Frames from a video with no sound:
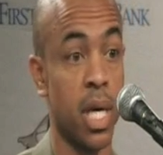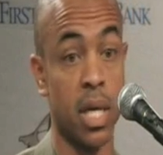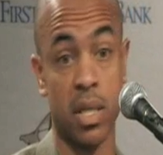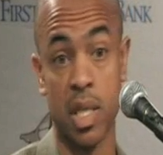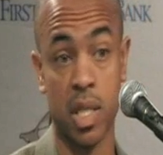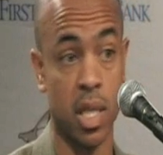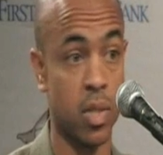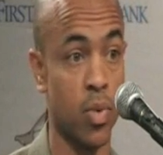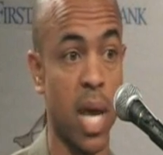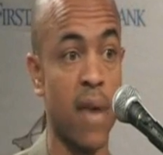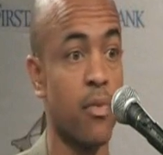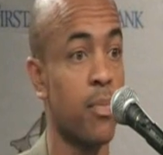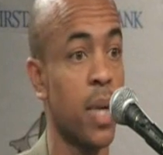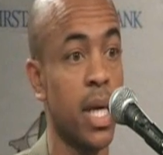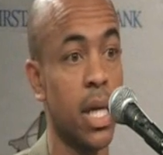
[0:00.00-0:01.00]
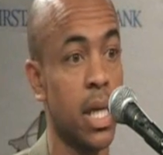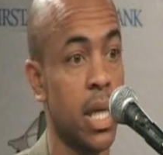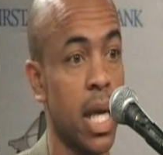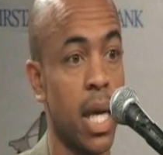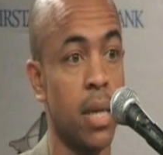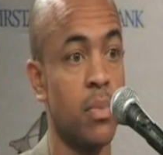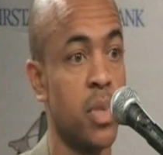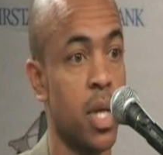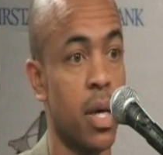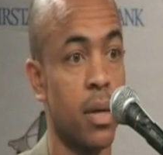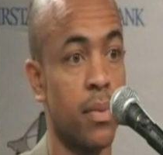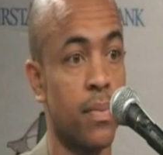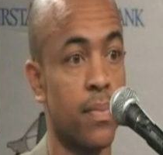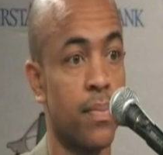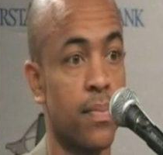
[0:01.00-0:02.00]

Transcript: yet, just because we haven't played any games yet.